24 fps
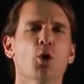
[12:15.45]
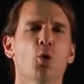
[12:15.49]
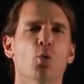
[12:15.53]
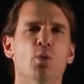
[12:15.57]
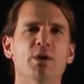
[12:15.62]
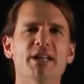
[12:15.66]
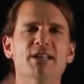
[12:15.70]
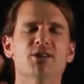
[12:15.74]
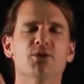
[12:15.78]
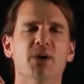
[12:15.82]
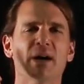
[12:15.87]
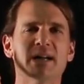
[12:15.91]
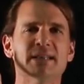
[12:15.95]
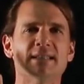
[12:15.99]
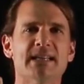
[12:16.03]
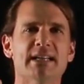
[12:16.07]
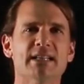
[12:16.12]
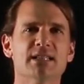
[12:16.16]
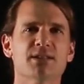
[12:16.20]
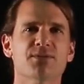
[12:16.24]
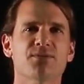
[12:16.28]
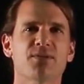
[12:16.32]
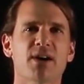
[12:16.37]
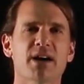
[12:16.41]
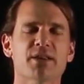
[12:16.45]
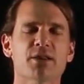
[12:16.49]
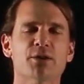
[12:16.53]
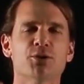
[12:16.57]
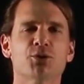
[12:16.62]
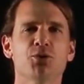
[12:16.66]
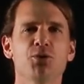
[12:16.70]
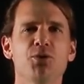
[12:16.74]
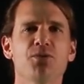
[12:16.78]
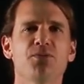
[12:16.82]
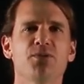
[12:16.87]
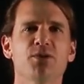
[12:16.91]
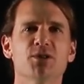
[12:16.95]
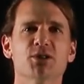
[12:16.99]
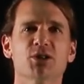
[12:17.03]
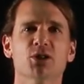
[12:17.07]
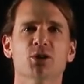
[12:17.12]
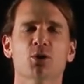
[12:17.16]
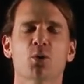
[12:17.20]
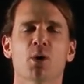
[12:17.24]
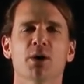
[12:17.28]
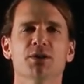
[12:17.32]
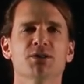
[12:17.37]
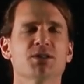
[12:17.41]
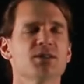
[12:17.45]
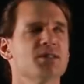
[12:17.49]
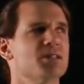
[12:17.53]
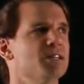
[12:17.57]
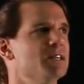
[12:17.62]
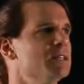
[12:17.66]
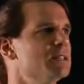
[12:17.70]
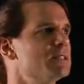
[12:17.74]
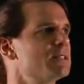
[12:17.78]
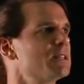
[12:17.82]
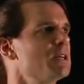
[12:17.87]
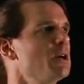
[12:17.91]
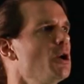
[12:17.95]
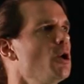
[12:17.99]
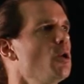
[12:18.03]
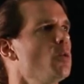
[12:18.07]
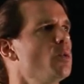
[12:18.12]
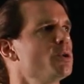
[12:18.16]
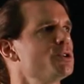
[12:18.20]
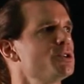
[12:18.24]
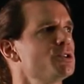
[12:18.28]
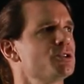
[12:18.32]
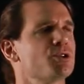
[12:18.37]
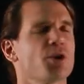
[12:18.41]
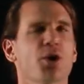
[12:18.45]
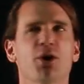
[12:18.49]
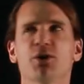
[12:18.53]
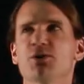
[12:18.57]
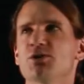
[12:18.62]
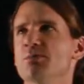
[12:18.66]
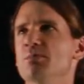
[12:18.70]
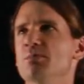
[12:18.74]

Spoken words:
we need to identify the two physical quantities, which is going to